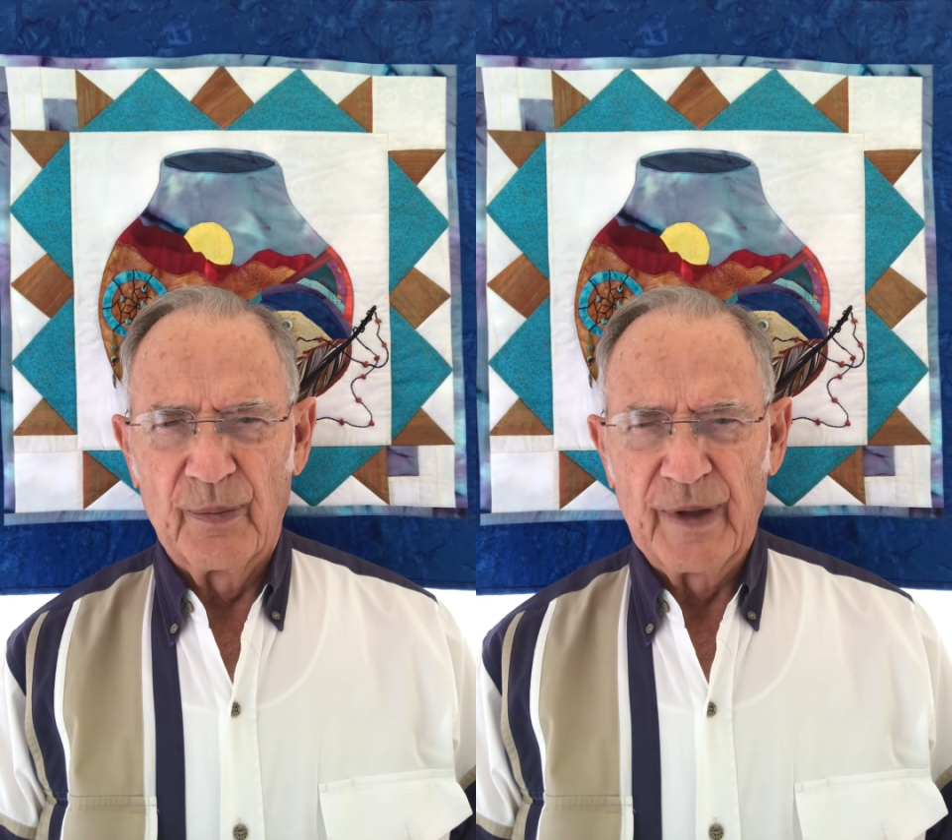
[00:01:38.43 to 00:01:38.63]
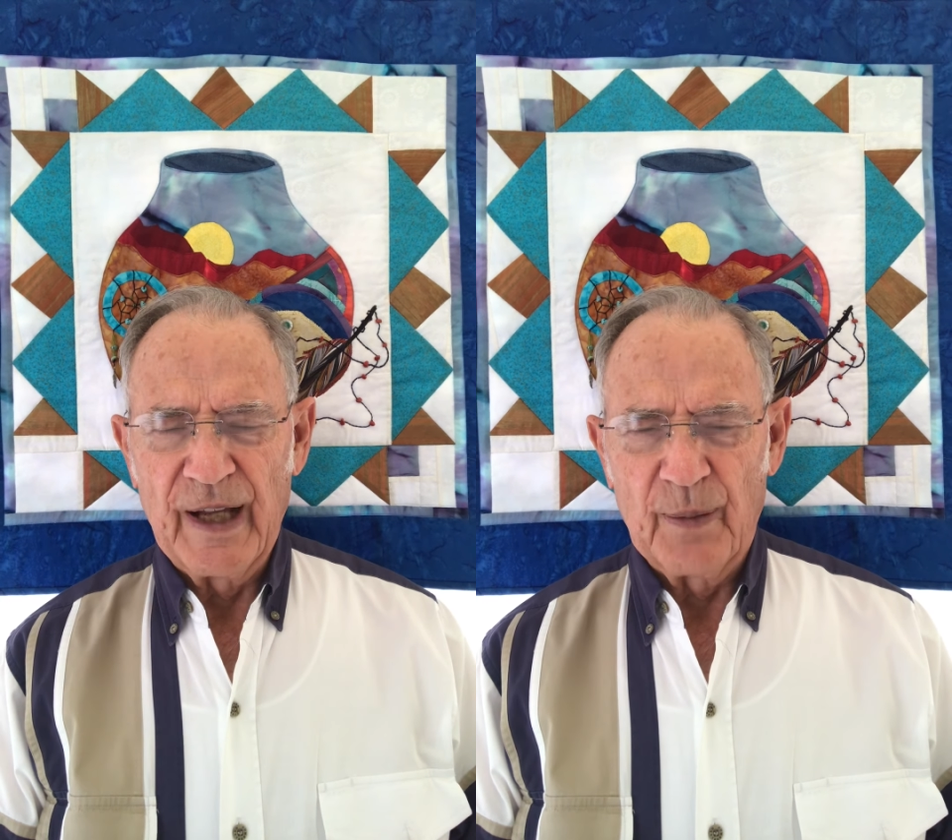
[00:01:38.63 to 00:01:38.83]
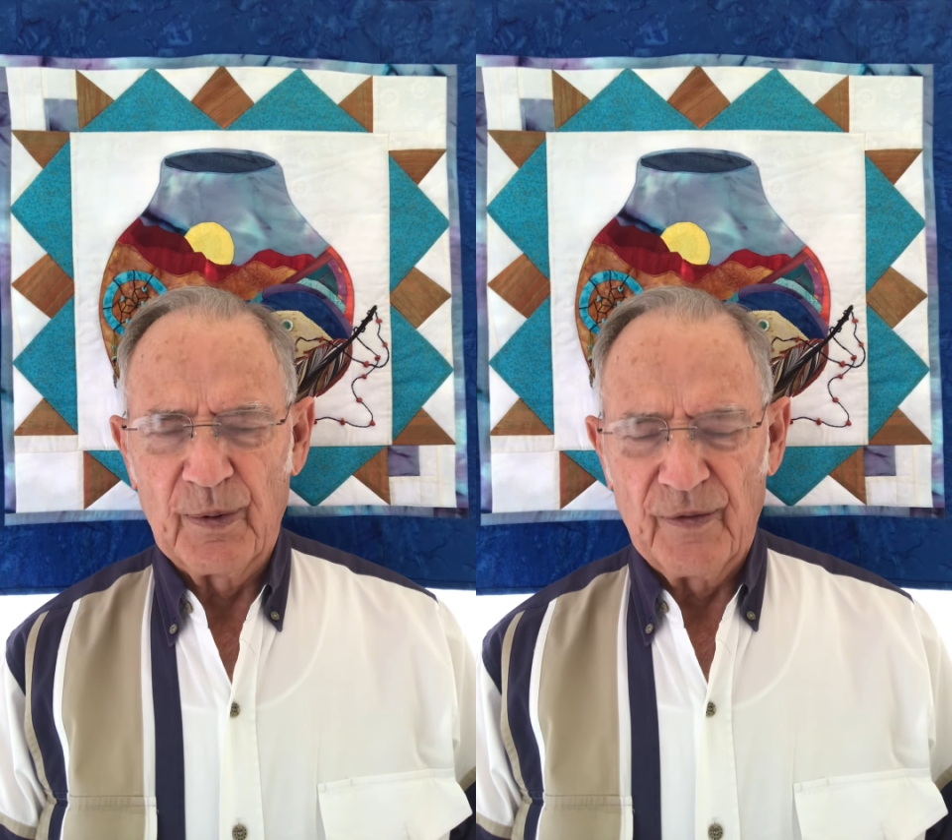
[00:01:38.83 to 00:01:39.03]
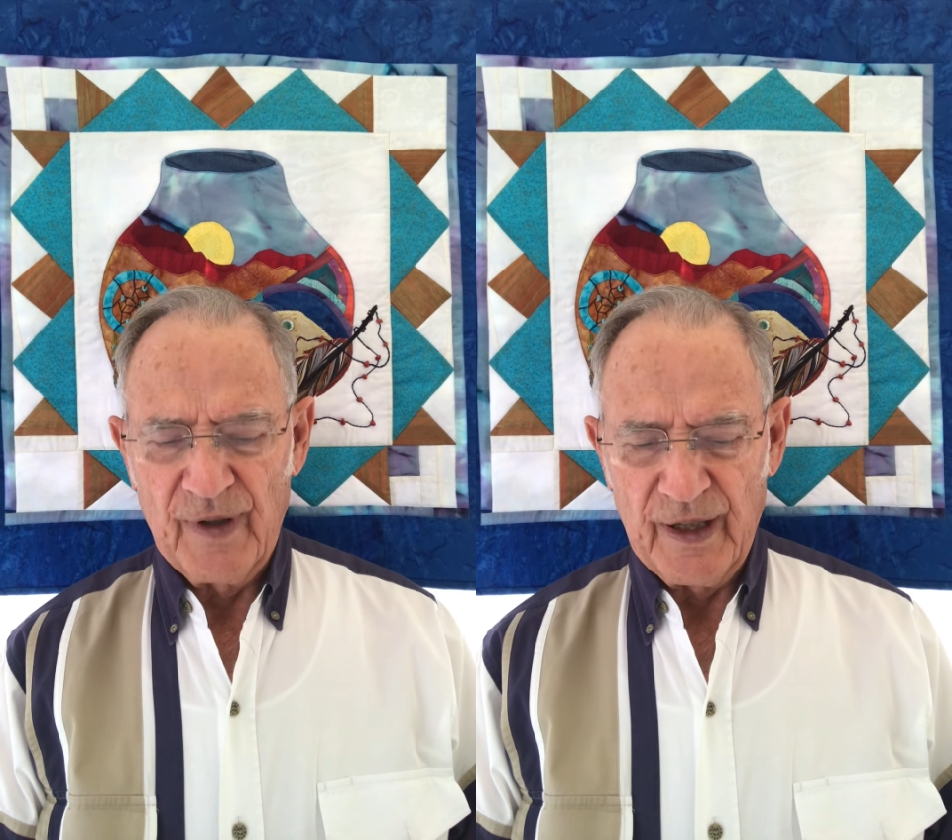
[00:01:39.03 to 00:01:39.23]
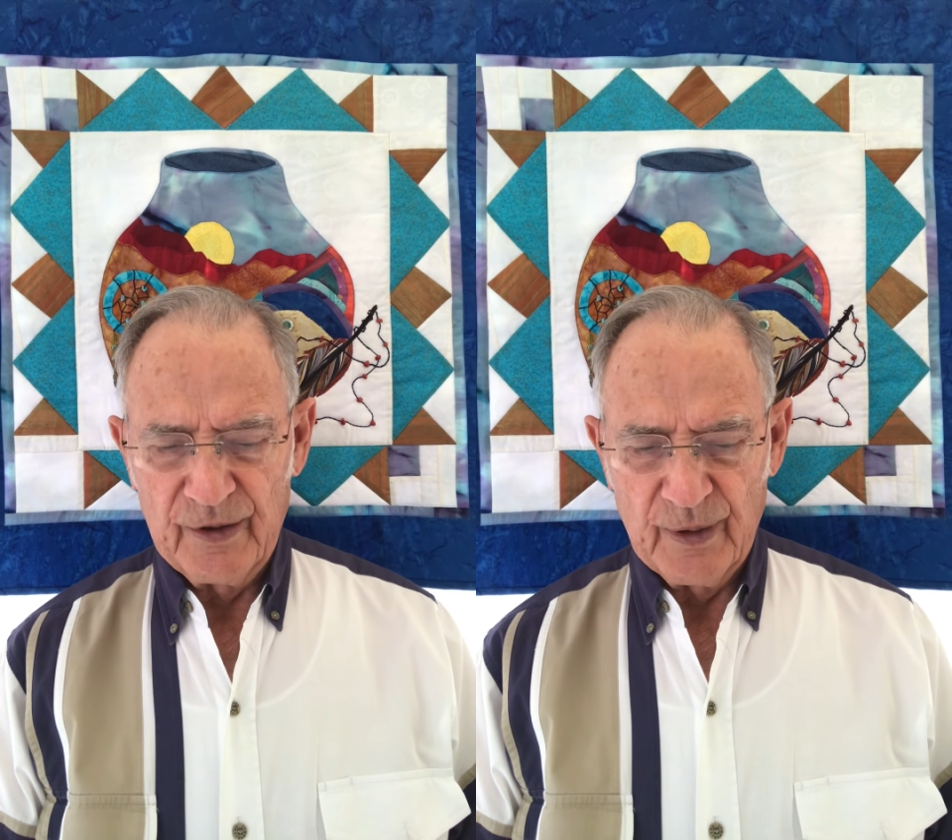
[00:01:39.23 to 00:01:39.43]
the
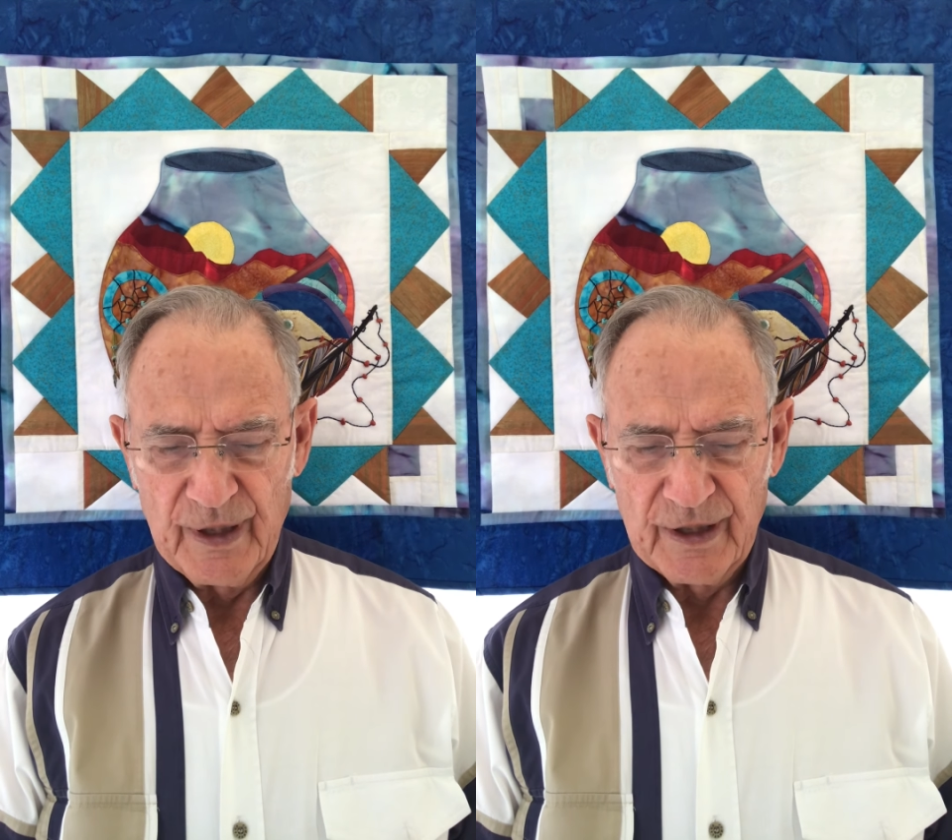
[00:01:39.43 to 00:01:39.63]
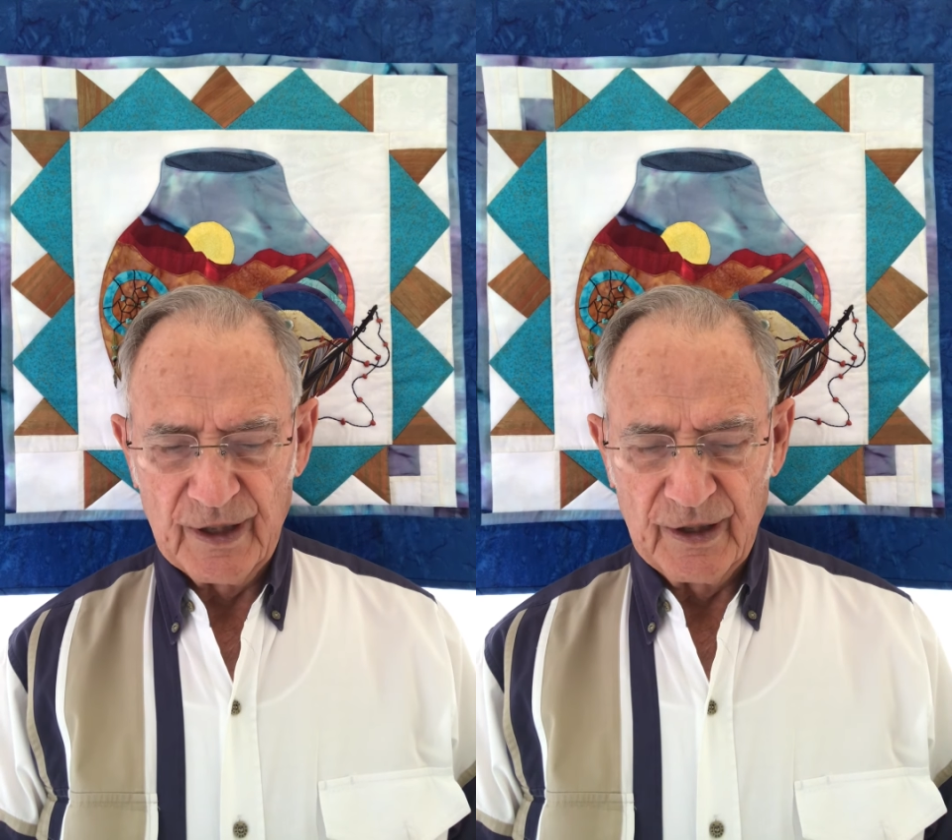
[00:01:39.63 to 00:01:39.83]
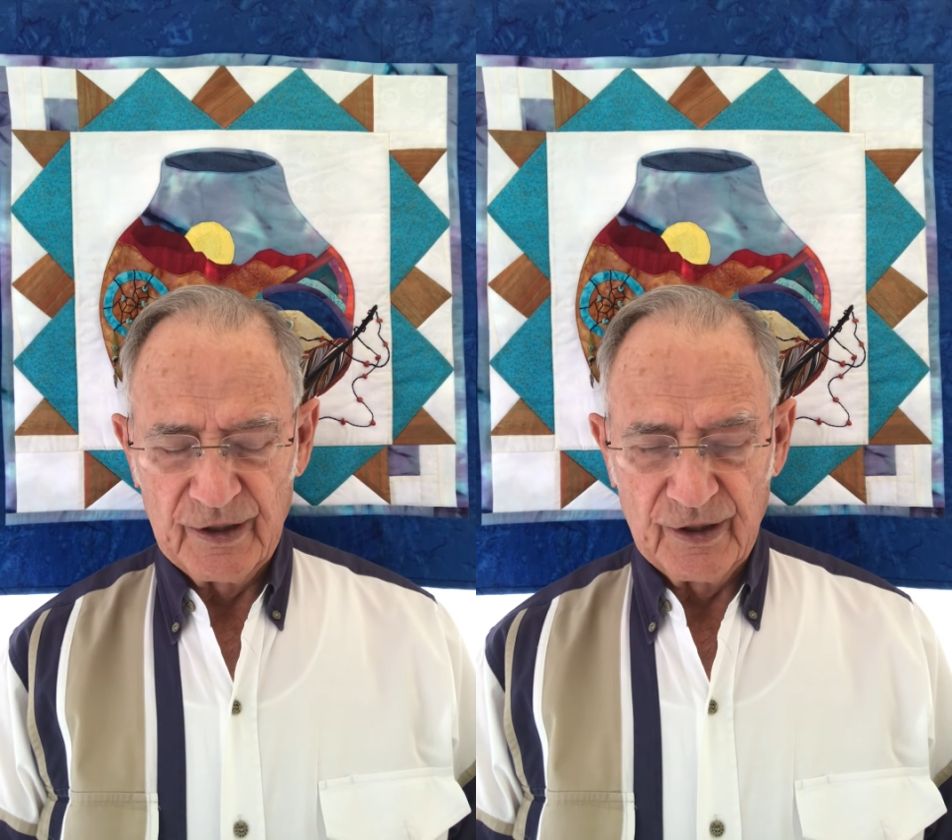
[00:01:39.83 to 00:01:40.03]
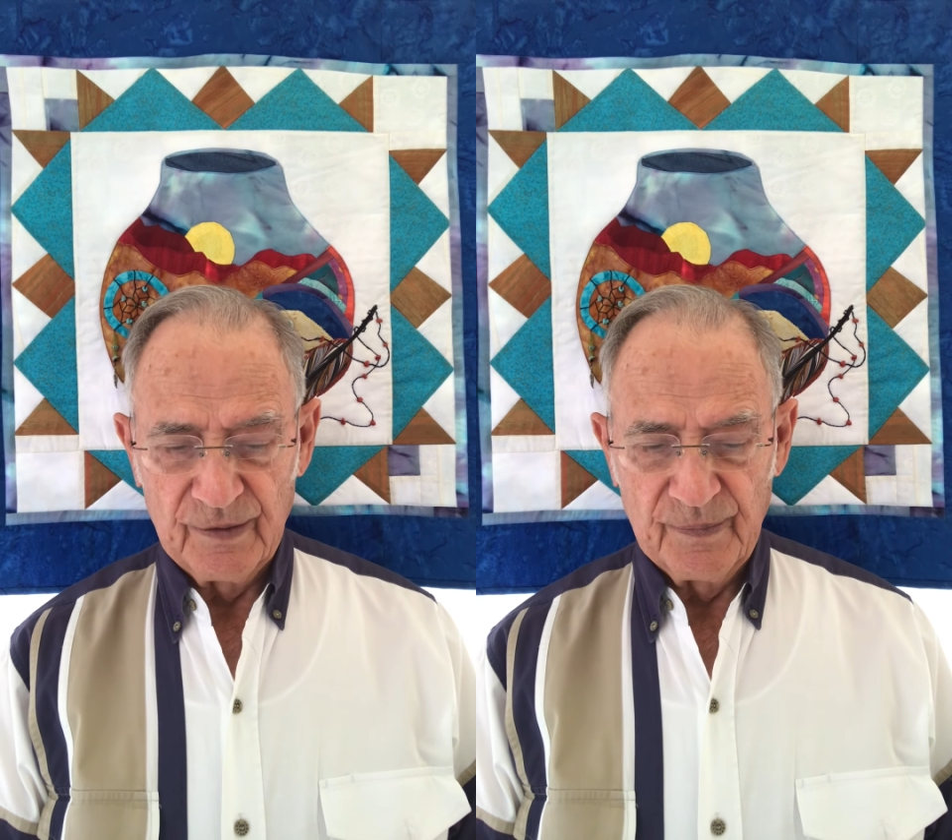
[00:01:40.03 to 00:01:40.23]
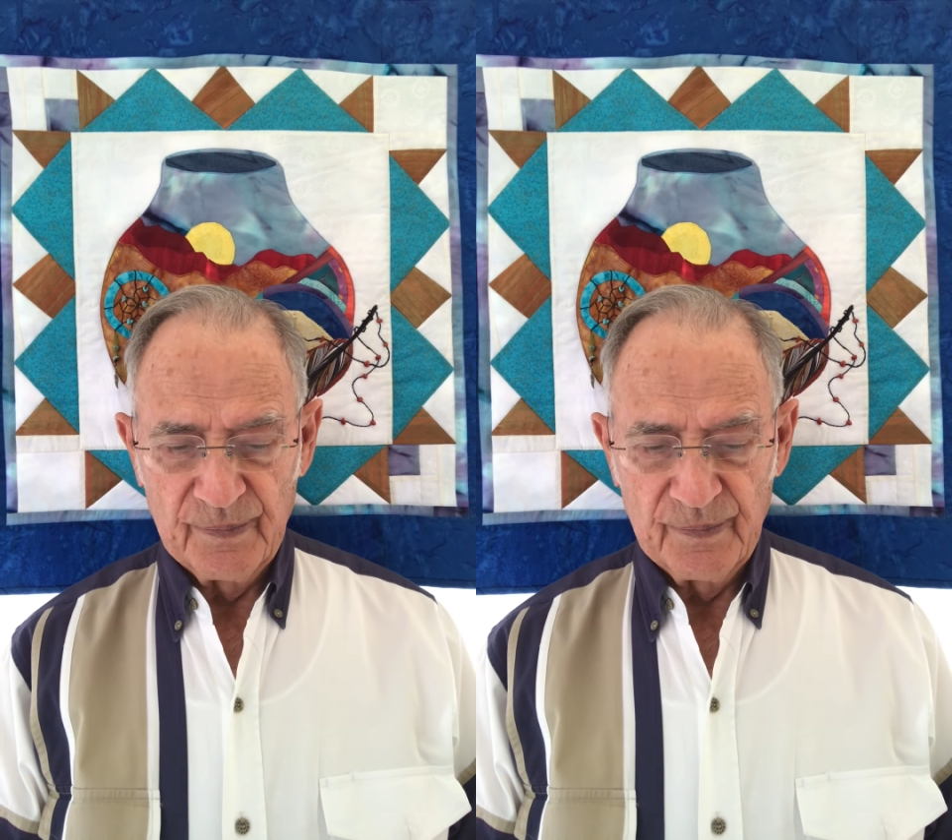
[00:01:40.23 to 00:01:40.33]
Amplified Translation.